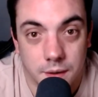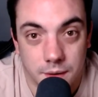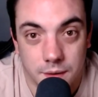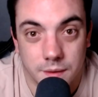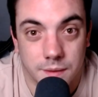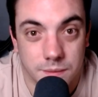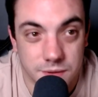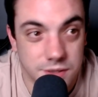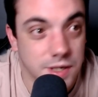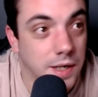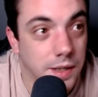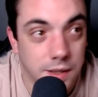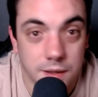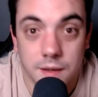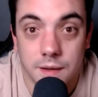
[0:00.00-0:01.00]
it was
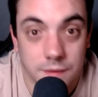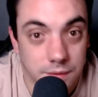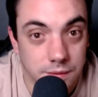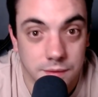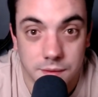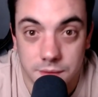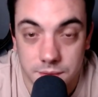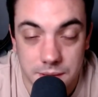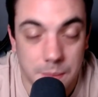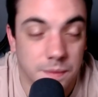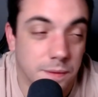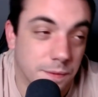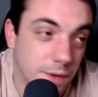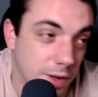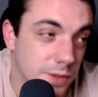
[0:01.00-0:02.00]
shady. Same with the
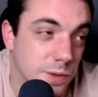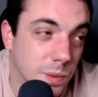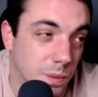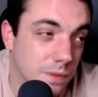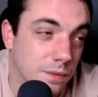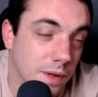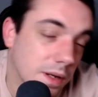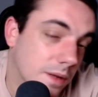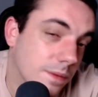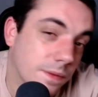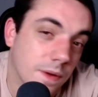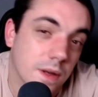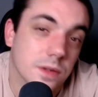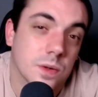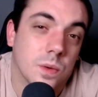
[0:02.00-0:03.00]
first quarter, really. The
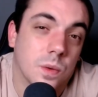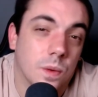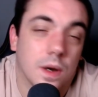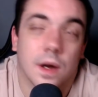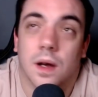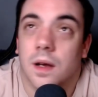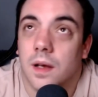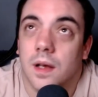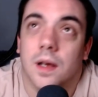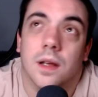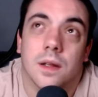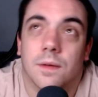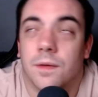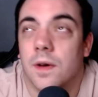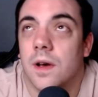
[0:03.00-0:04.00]
first quarter,
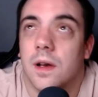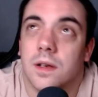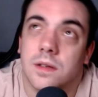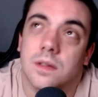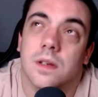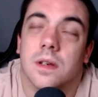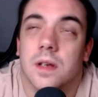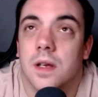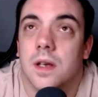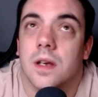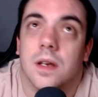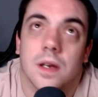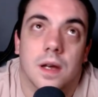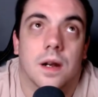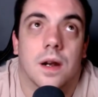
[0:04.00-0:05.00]
the first,
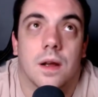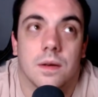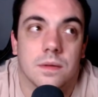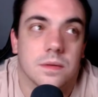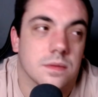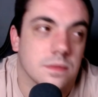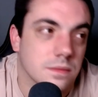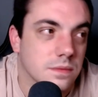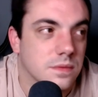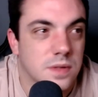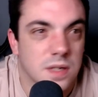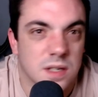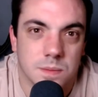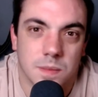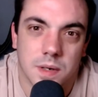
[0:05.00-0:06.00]
I don't know,
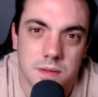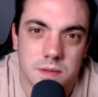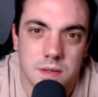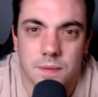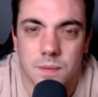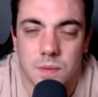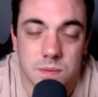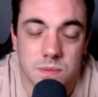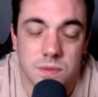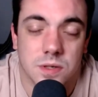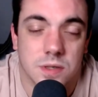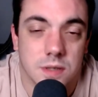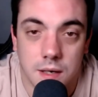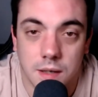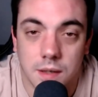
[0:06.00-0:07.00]
six minutes, seven minutes was
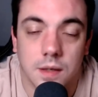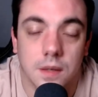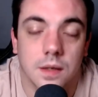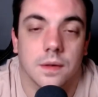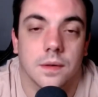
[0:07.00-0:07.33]
shady.